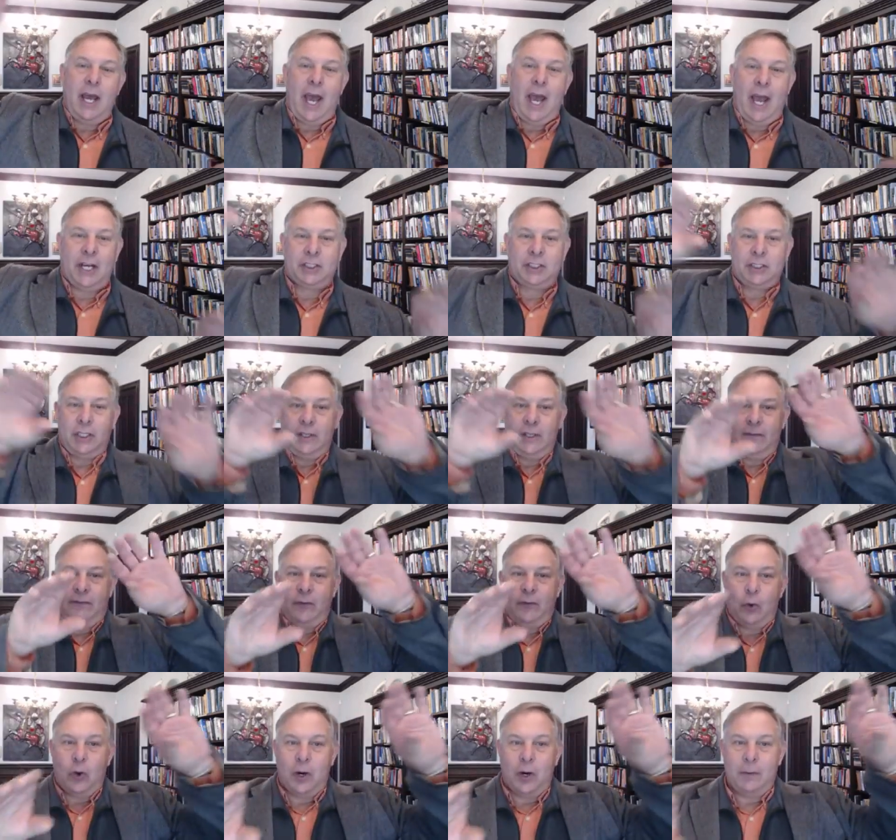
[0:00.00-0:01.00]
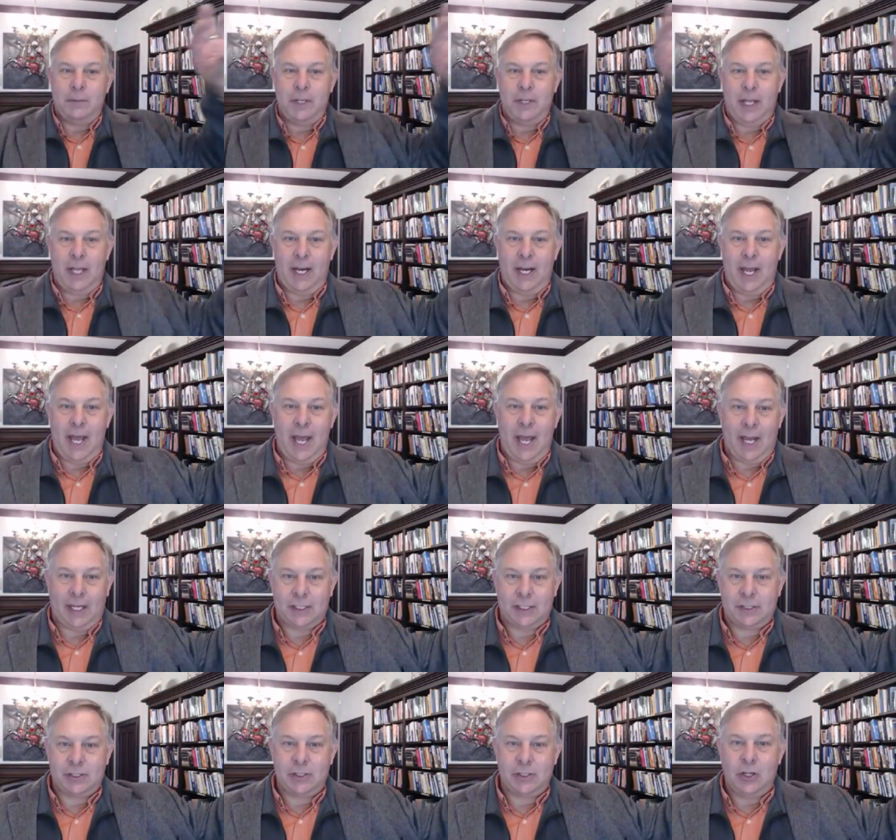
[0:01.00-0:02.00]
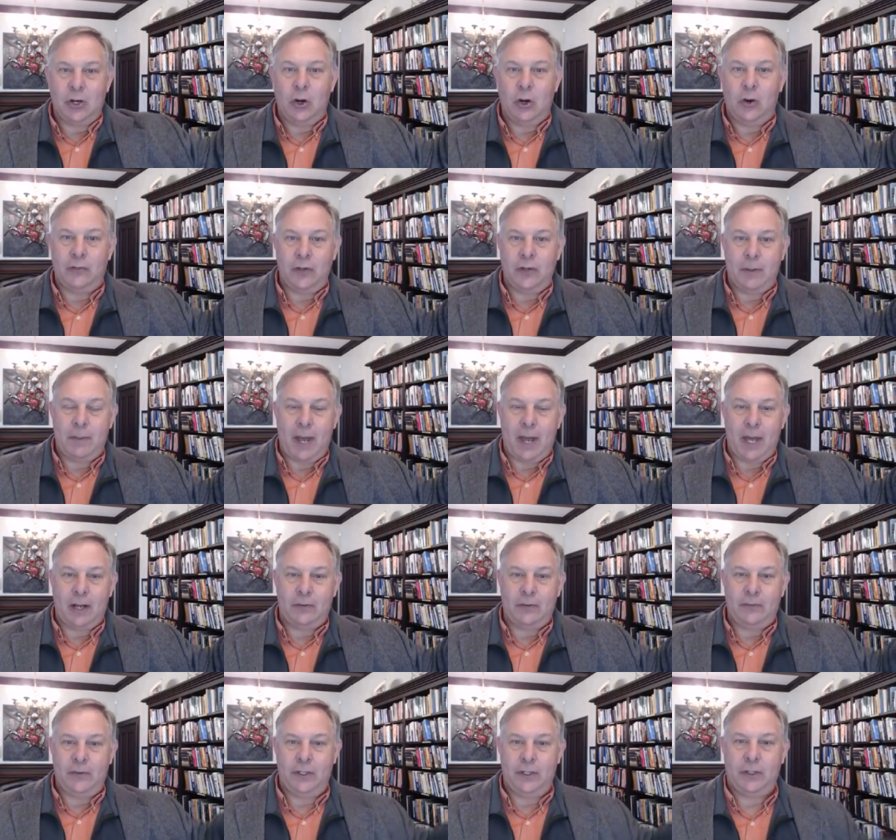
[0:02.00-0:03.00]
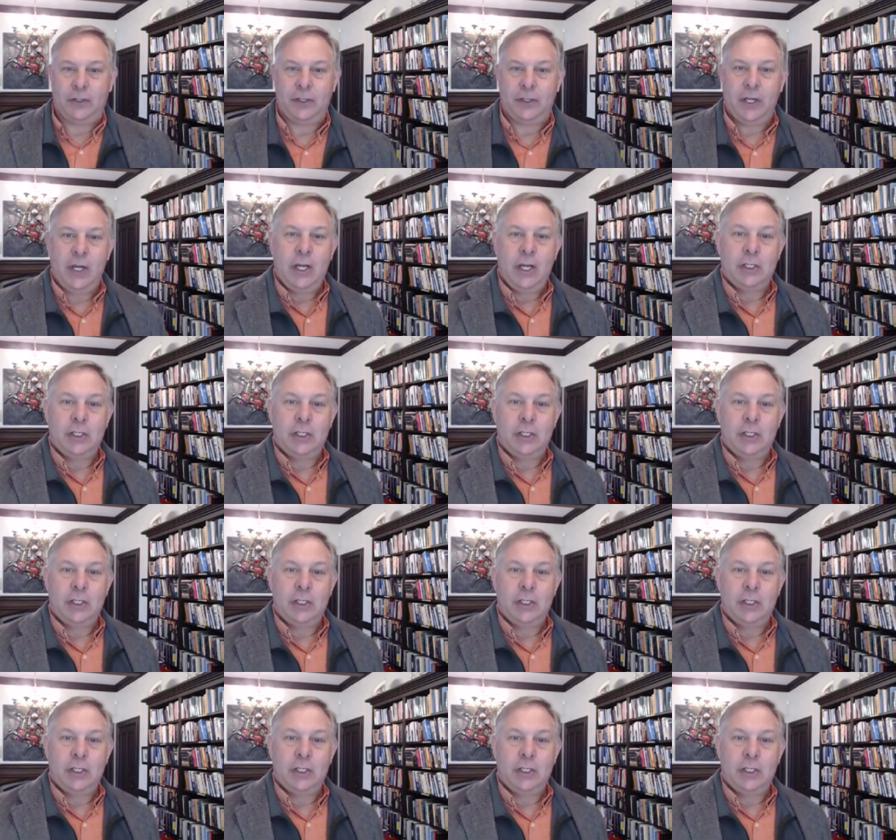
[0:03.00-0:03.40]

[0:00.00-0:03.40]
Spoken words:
actually formed an X over the battlefield.